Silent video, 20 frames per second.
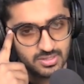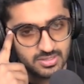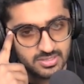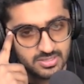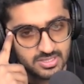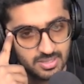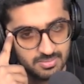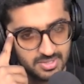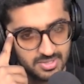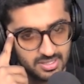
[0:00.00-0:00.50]

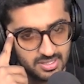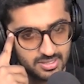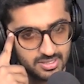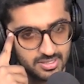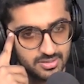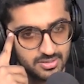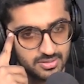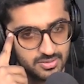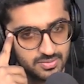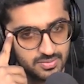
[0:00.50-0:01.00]
something
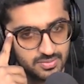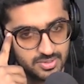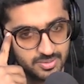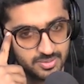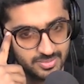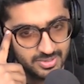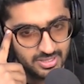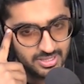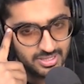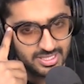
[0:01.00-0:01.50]
akin to the
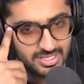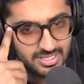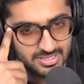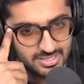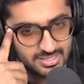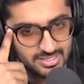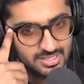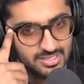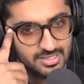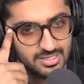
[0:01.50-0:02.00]
Middle
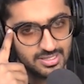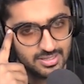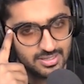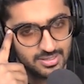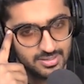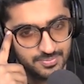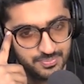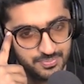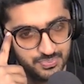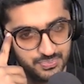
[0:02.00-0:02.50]
East and India,
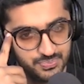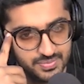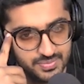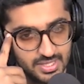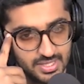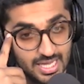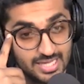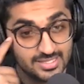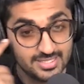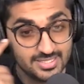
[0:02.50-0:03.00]

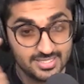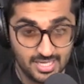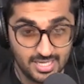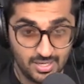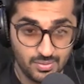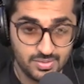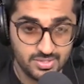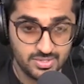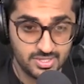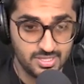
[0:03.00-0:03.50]
and the sounds